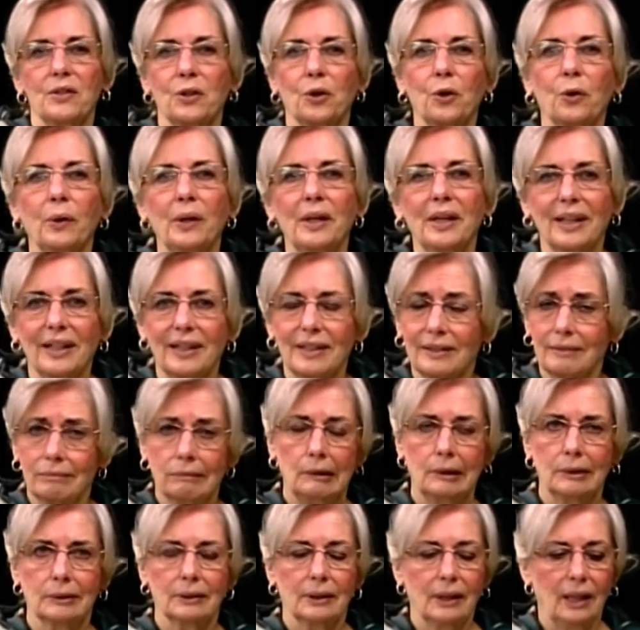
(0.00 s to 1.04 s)
The yeah. critics.
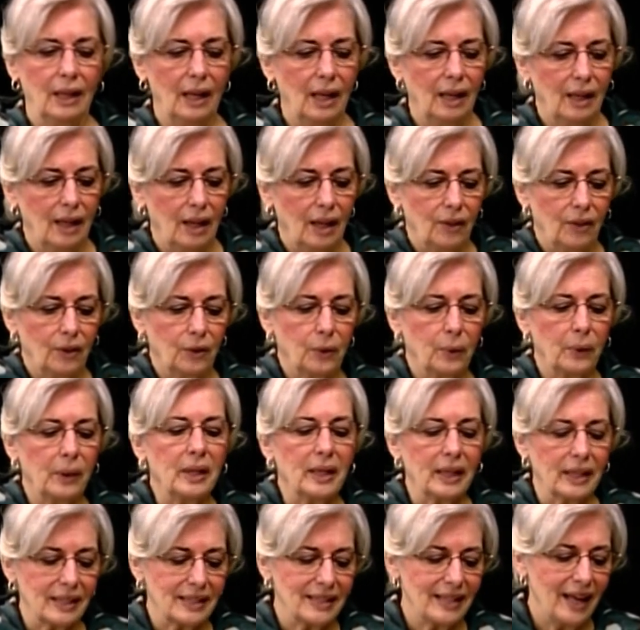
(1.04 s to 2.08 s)
Well, the
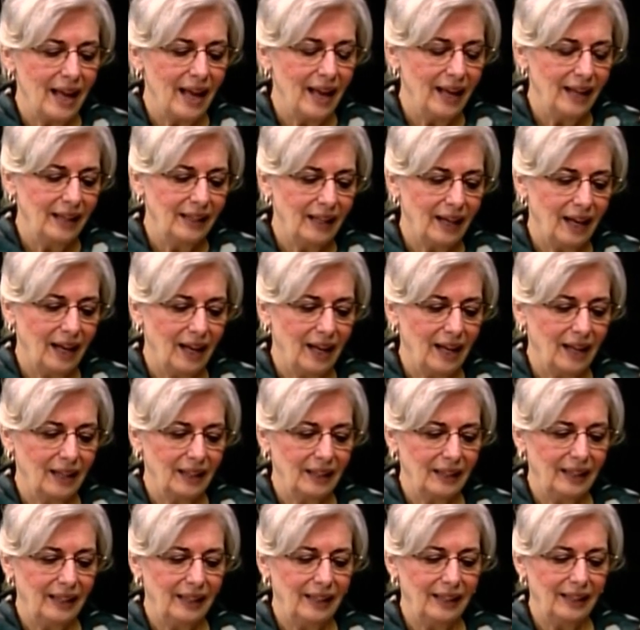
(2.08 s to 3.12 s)
critics, and
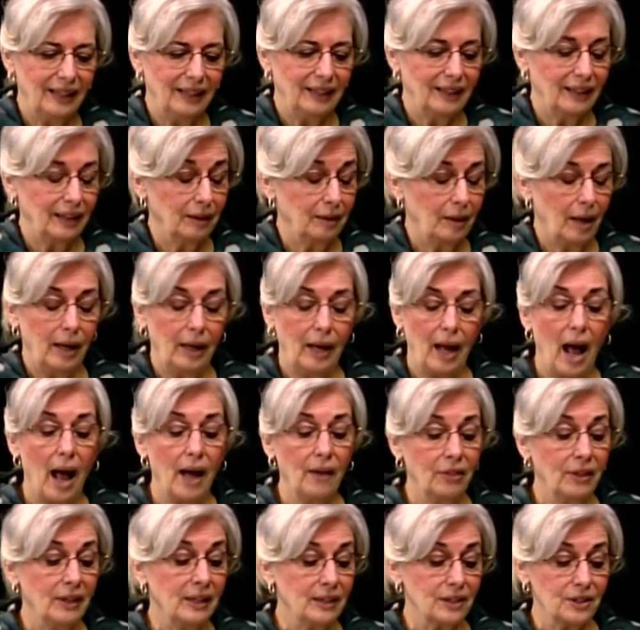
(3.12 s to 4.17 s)
uh, it, it, I
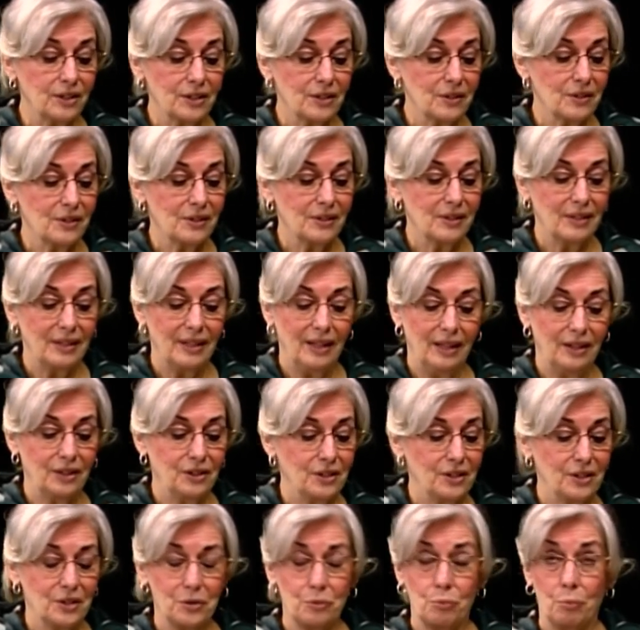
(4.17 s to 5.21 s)
think it just
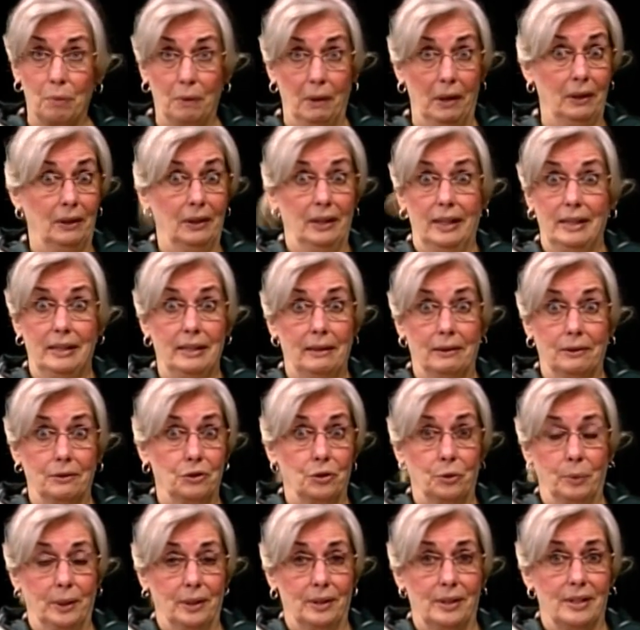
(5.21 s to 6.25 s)
it just really tells
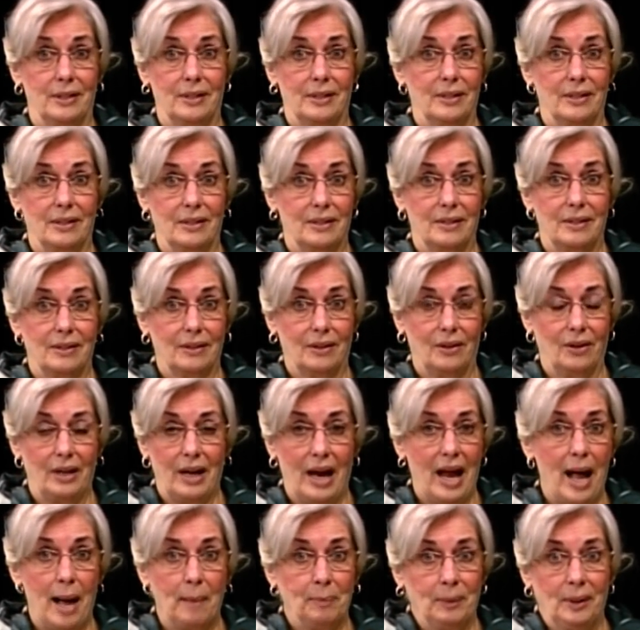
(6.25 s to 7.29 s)
you what this is going to
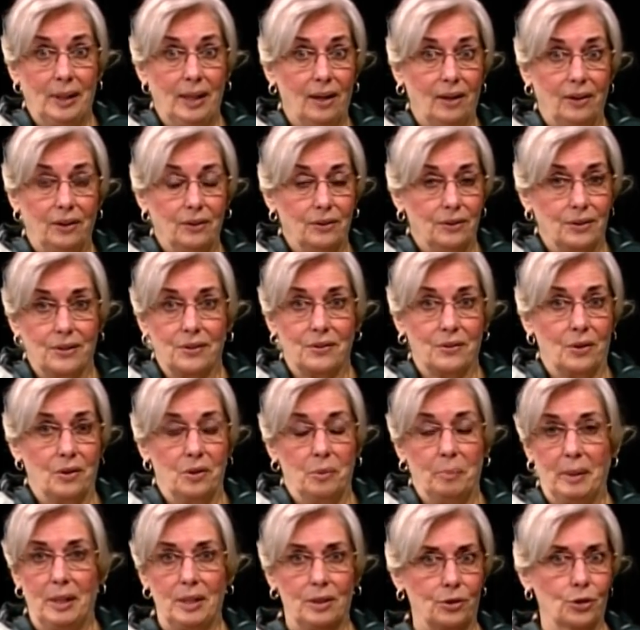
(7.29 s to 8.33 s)
happen there. You're just going
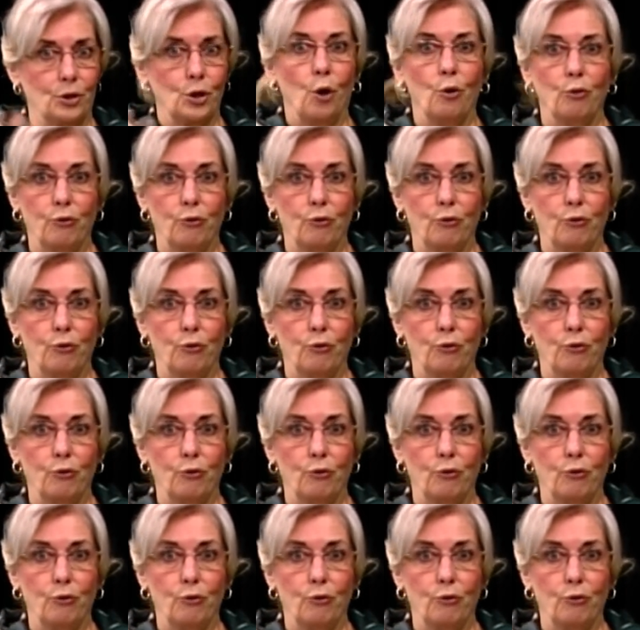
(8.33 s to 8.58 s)
to be so